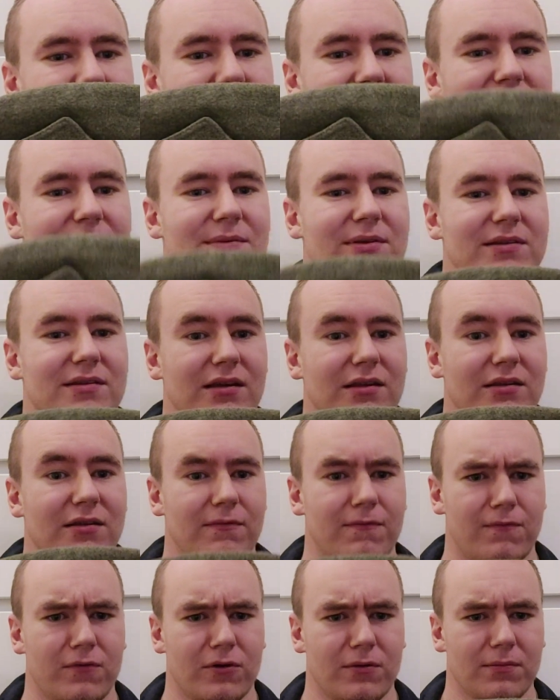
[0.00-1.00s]

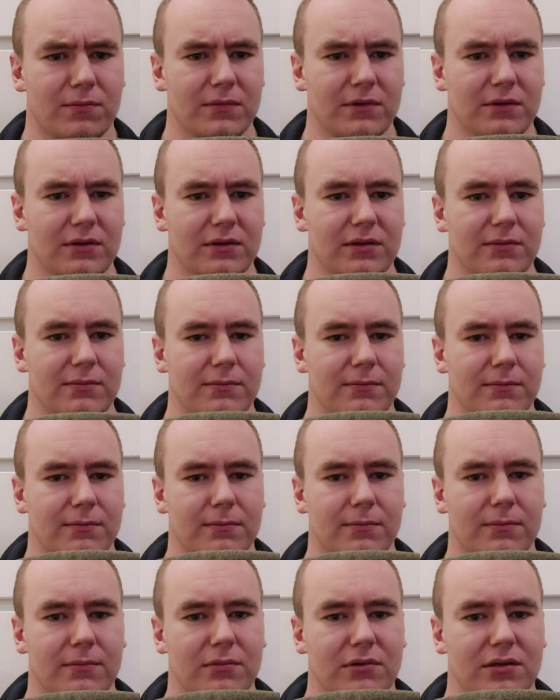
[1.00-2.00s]
imitated from the
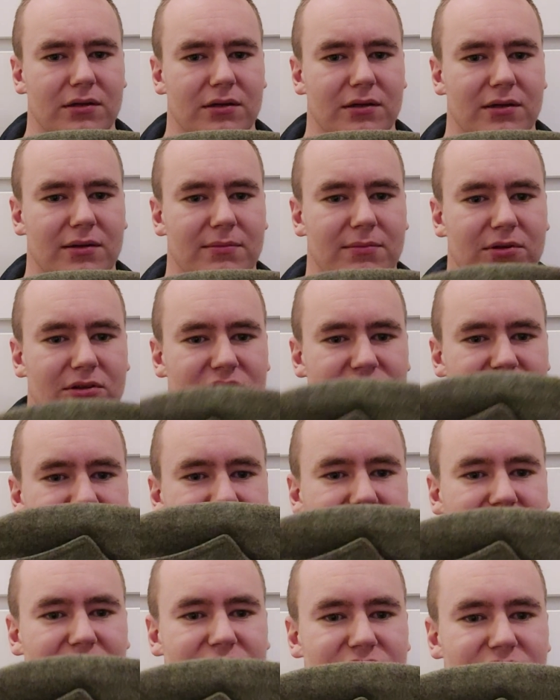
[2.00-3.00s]
British
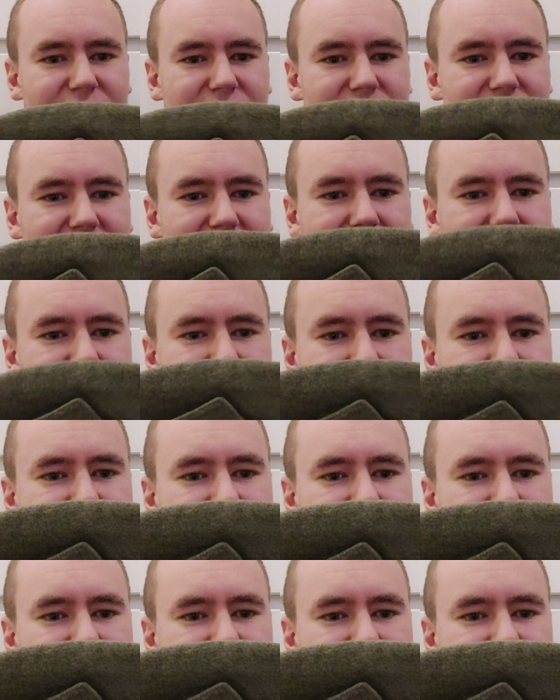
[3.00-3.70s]
Field Service cap.